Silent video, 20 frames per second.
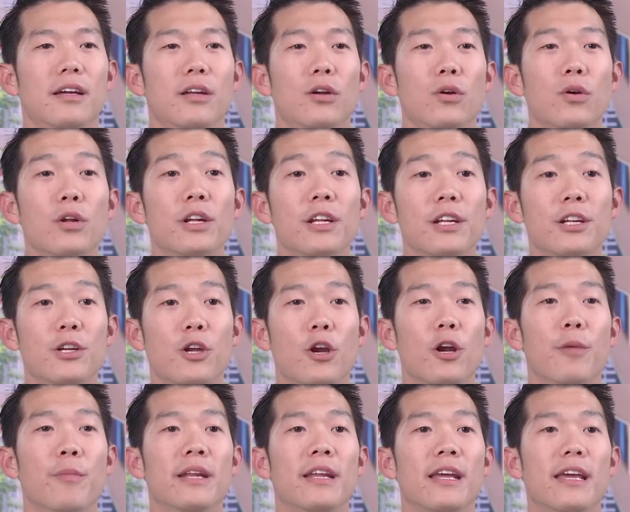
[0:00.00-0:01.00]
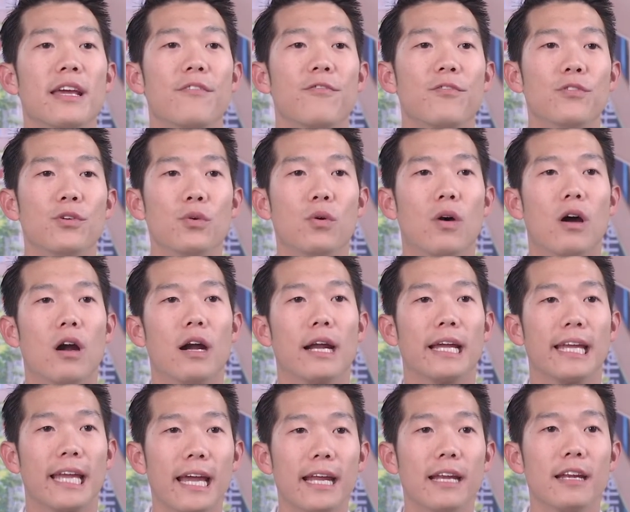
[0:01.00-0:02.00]
In order to determine if you are
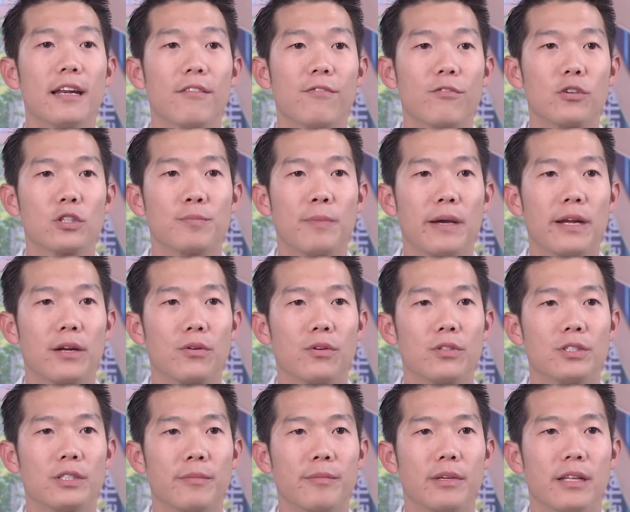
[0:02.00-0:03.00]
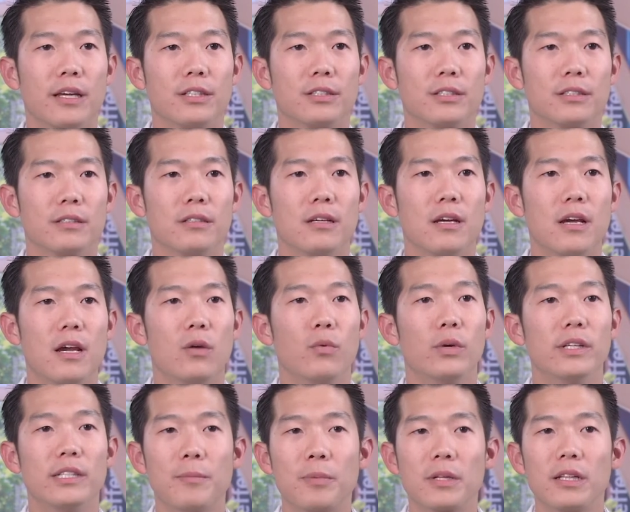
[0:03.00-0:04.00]
a candidate for spinal cord stimulation,
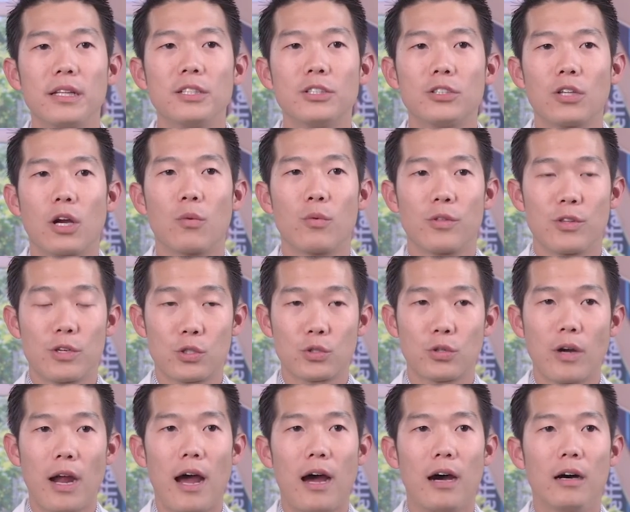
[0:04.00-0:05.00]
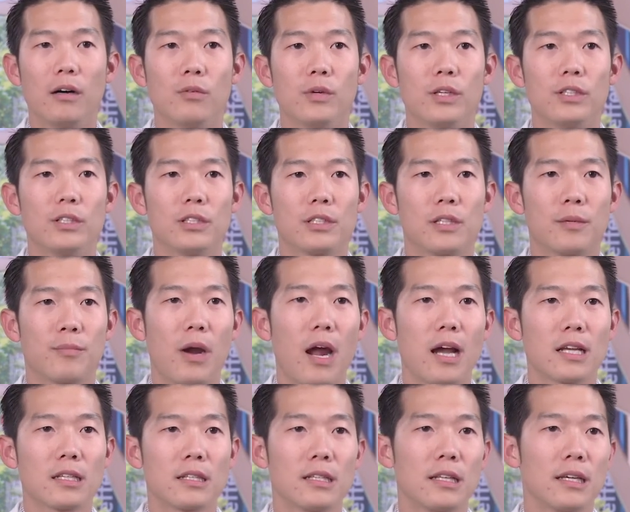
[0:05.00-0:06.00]
we typically start with a trial, which is
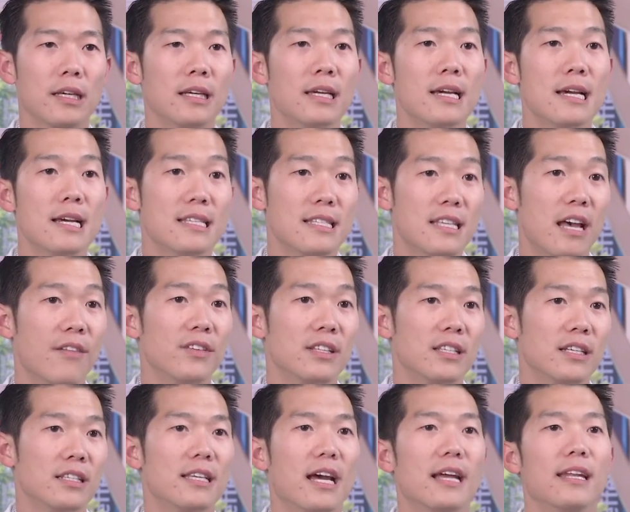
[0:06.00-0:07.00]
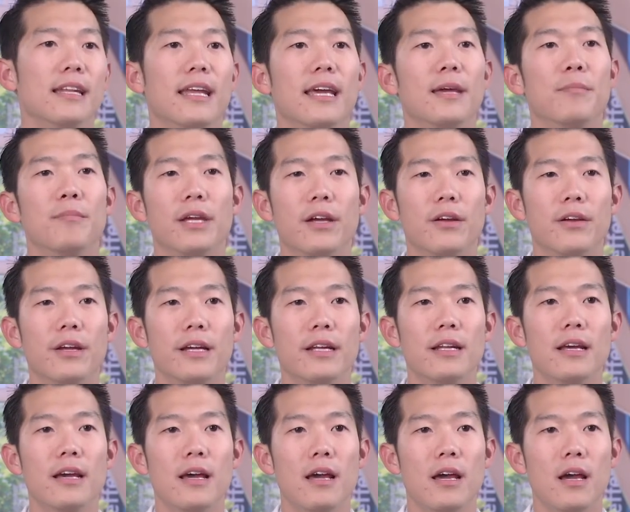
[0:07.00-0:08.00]
approximately seven to 10 day
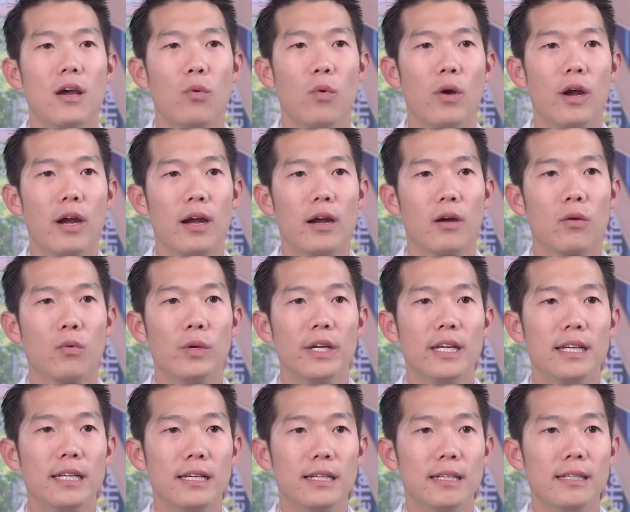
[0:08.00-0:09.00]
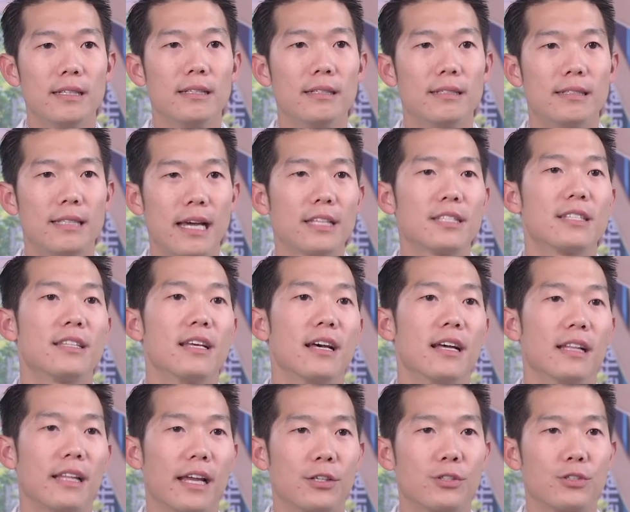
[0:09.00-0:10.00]
period where we test
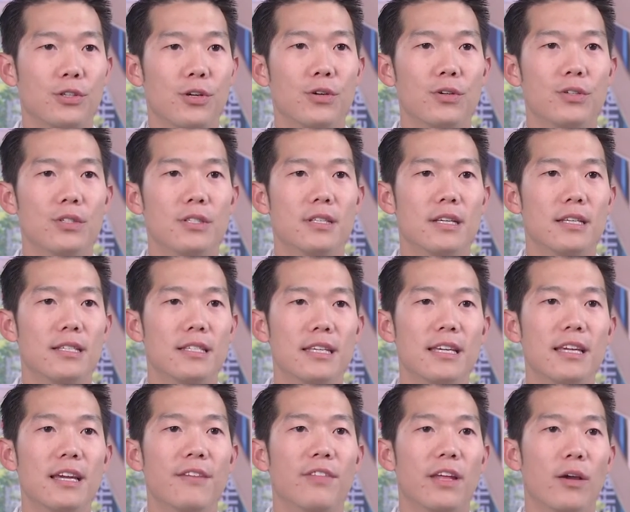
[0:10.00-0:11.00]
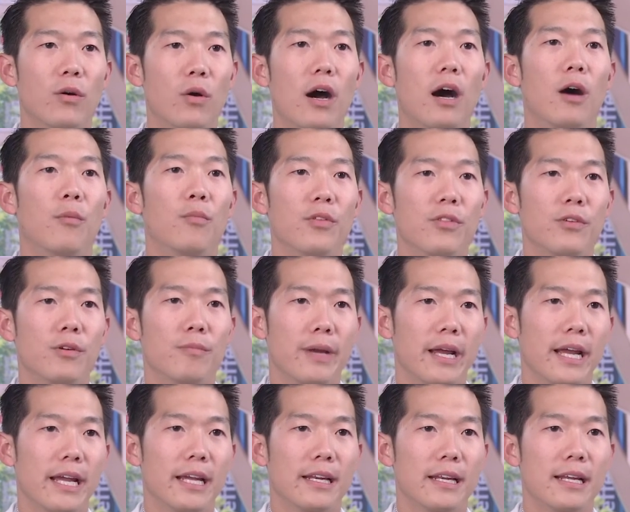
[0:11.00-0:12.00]
the electrodes to see if they will help with your
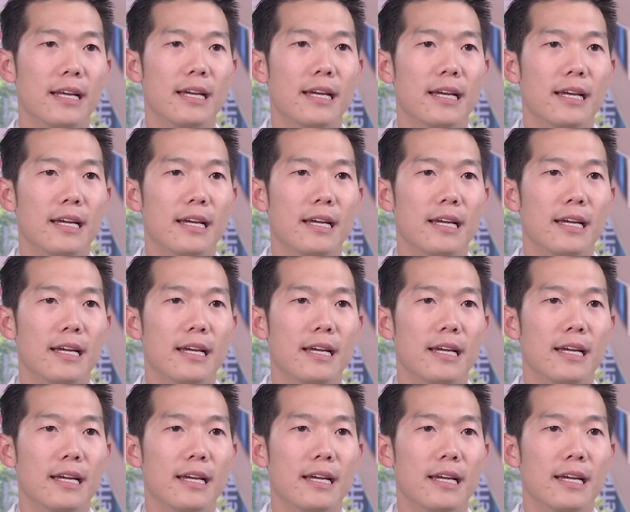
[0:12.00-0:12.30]
pain.